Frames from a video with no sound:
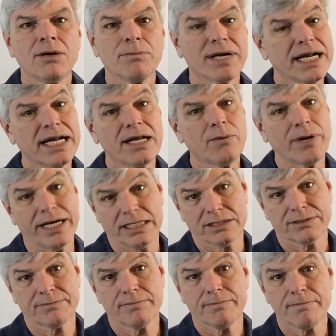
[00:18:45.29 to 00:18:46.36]
But
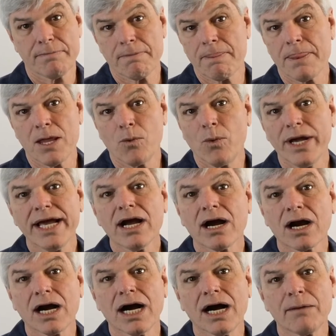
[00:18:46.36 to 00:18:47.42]
anyways, we
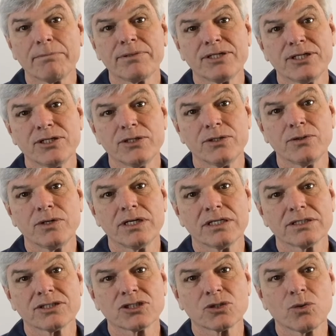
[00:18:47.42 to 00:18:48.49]
are up to
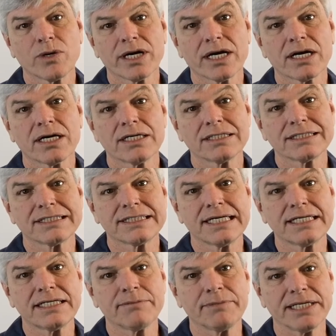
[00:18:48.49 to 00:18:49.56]
square
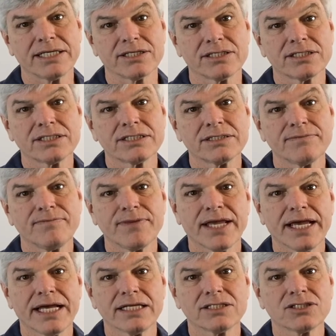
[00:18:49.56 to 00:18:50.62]
centimeters,
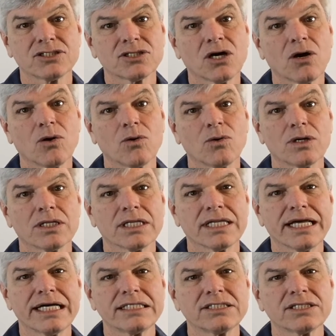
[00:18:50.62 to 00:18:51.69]
and so
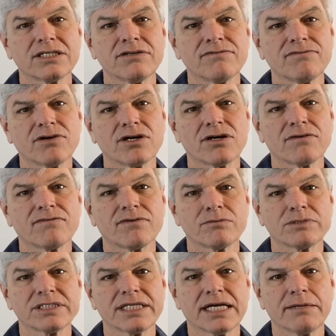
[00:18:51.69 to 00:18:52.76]
let's convert from
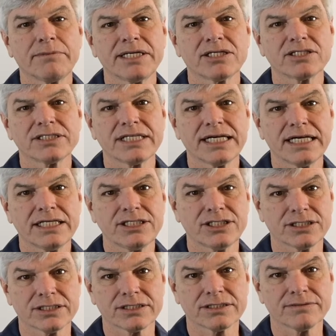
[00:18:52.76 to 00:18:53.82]
centimeters to
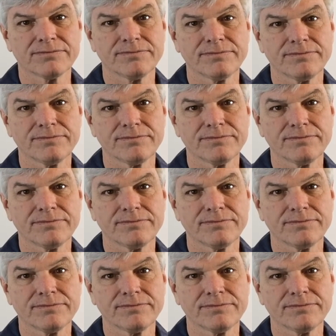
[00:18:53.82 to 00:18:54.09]
inches.